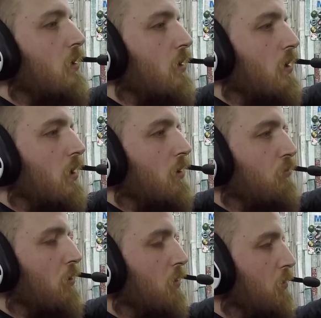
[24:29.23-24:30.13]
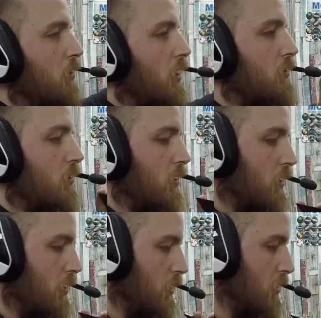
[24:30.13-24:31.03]
It probably would actually.
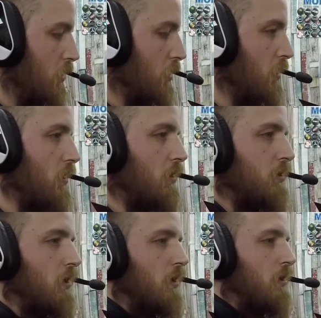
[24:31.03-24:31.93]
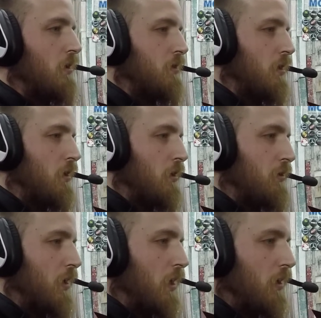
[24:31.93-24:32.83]
It's a little
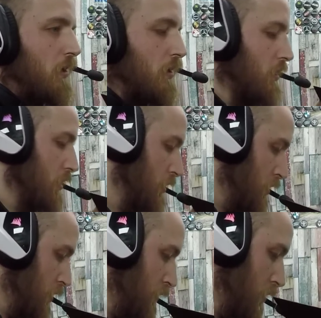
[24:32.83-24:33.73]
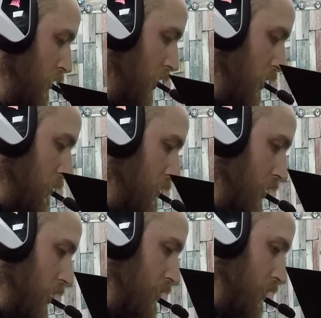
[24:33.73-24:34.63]
tight. I've got a few cable
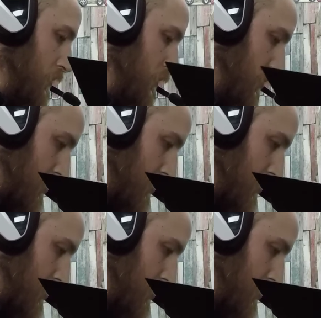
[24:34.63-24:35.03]
ties that we've not